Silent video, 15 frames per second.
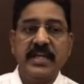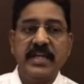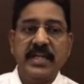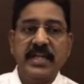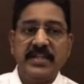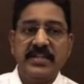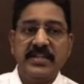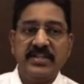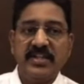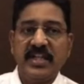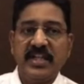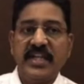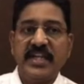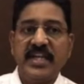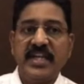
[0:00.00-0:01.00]
These are the
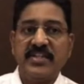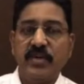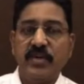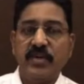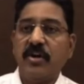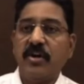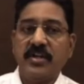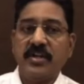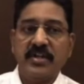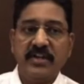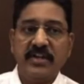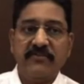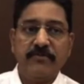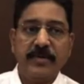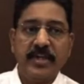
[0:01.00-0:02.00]
areas we got. The left main
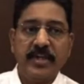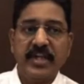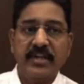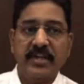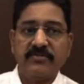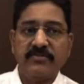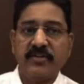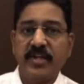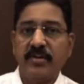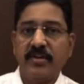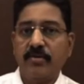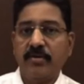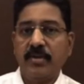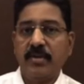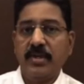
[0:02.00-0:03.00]
area was very good.
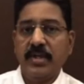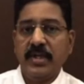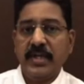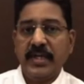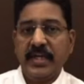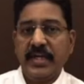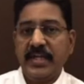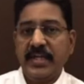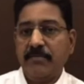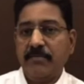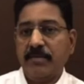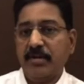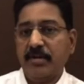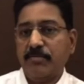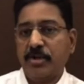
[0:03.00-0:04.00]
LAD
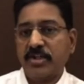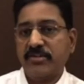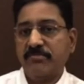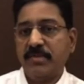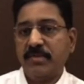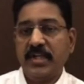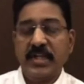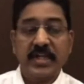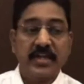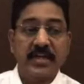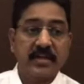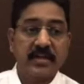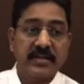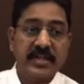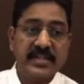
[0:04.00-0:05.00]
proximally and
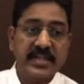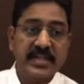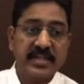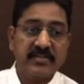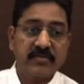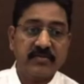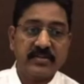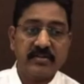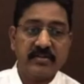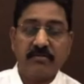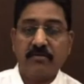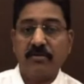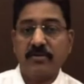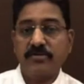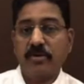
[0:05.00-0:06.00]
LCX was
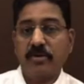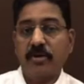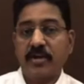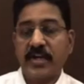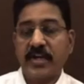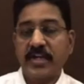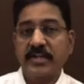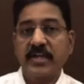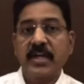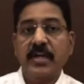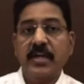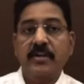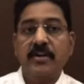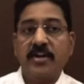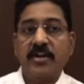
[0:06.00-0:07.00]
also all right,
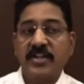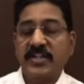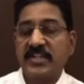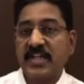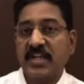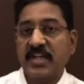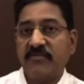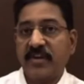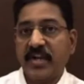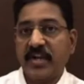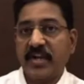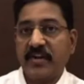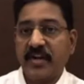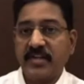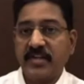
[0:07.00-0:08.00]
not in the significant
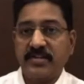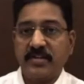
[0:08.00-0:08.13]
range.